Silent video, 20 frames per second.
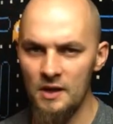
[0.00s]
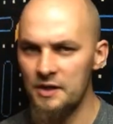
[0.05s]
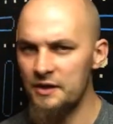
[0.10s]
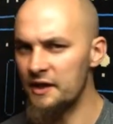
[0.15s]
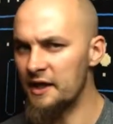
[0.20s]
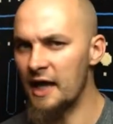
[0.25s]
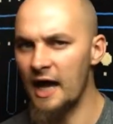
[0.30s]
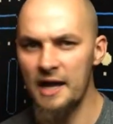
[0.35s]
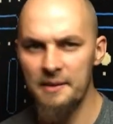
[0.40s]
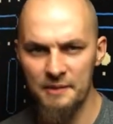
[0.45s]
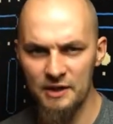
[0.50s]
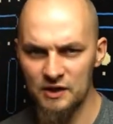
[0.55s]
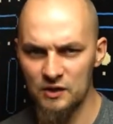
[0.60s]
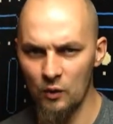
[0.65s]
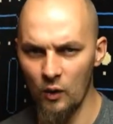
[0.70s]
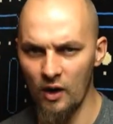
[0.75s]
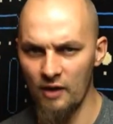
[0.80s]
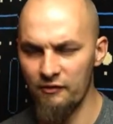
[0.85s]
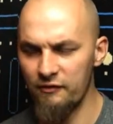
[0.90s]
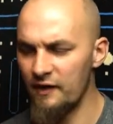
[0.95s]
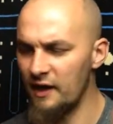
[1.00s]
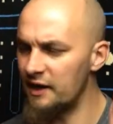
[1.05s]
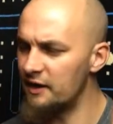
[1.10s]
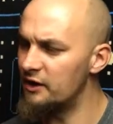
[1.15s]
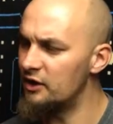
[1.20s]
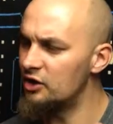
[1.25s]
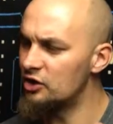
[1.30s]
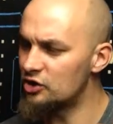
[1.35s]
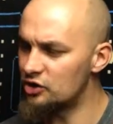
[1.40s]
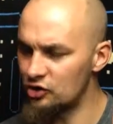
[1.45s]
The game is quite
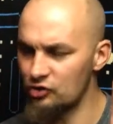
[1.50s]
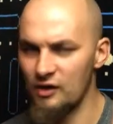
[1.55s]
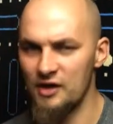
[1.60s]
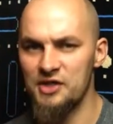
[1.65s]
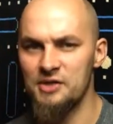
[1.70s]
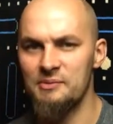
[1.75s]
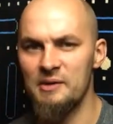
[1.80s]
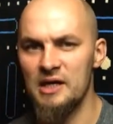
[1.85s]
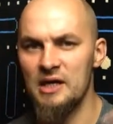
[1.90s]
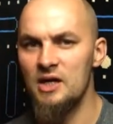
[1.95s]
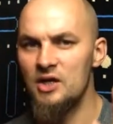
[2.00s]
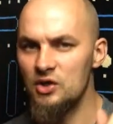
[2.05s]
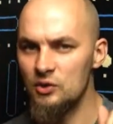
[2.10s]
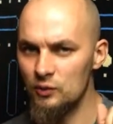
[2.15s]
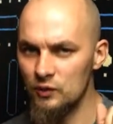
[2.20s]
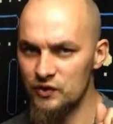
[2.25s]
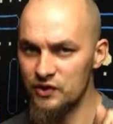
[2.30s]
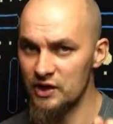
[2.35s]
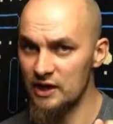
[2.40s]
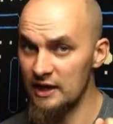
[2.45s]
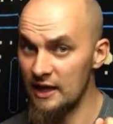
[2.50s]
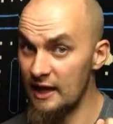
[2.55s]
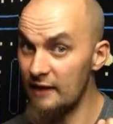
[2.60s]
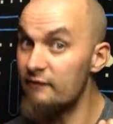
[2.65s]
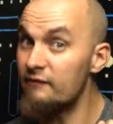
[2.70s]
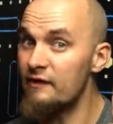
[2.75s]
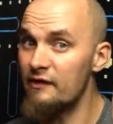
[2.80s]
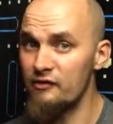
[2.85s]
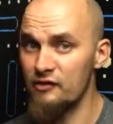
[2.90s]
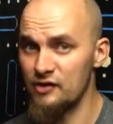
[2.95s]
fun. Trust me, you will see
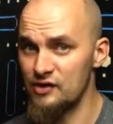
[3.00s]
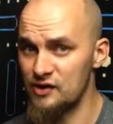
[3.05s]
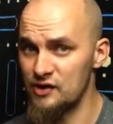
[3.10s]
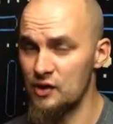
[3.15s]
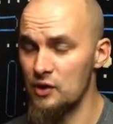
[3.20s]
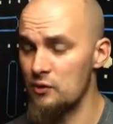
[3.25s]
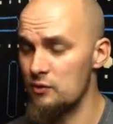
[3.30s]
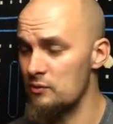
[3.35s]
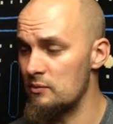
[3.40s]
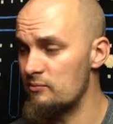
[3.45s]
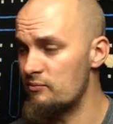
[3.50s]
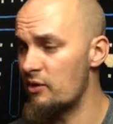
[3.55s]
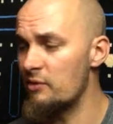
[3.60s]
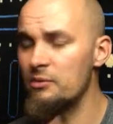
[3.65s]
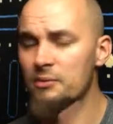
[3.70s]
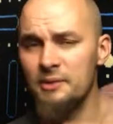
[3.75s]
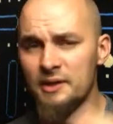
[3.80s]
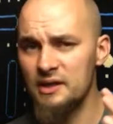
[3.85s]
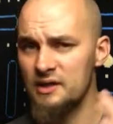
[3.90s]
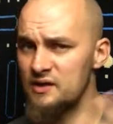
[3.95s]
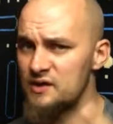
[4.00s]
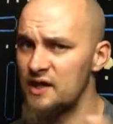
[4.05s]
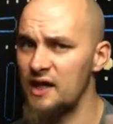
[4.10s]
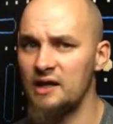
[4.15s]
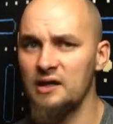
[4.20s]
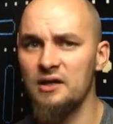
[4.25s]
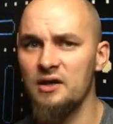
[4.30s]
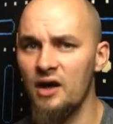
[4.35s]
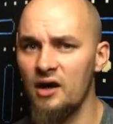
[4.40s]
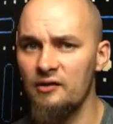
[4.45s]
that very soon. Probably the
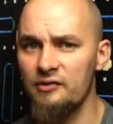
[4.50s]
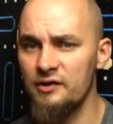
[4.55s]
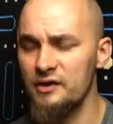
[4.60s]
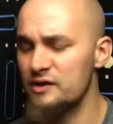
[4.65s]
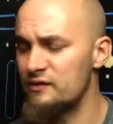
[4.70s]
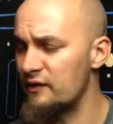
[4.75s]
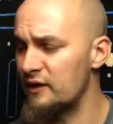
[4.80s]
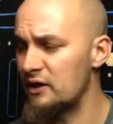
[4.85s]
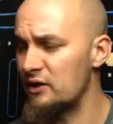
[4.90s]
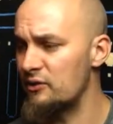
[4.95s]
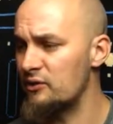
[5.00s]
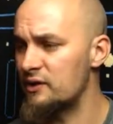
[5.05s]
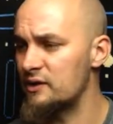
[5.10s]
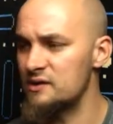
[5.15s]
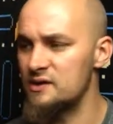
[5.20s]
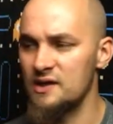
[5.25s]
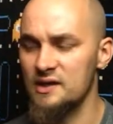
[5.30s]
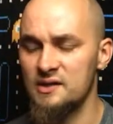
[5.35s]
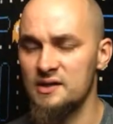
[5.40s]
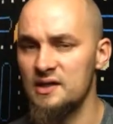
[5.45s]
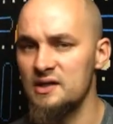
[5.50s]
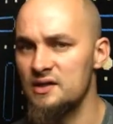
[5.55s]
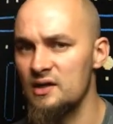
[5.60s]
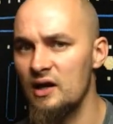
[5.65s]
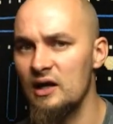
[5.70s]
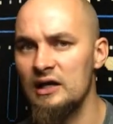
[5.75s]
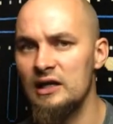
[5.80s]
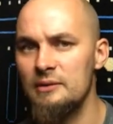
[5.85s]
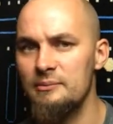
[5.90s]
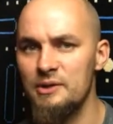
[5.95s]
second half of this video will consist
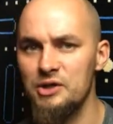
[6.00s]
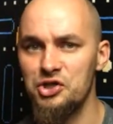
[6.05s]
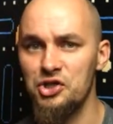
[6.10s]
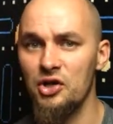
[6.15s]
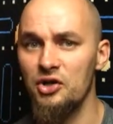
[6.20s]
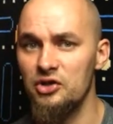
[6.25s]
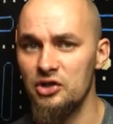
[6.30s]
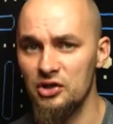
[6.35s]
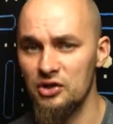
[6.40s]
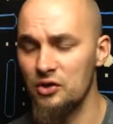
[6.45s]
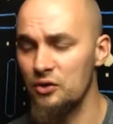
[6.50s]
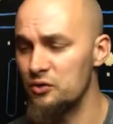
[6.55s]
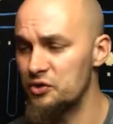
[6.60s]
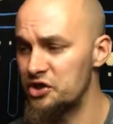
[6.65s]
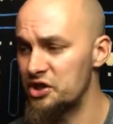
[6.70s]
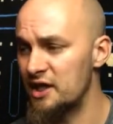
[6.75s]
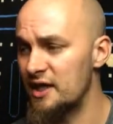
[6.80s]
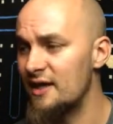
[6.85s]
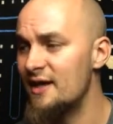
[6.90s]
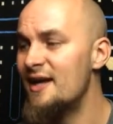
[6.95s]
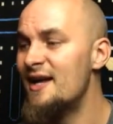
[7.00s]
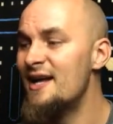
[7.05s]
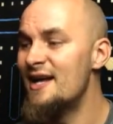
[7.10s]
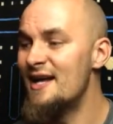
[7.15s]
entirely of me showing you the cool shit.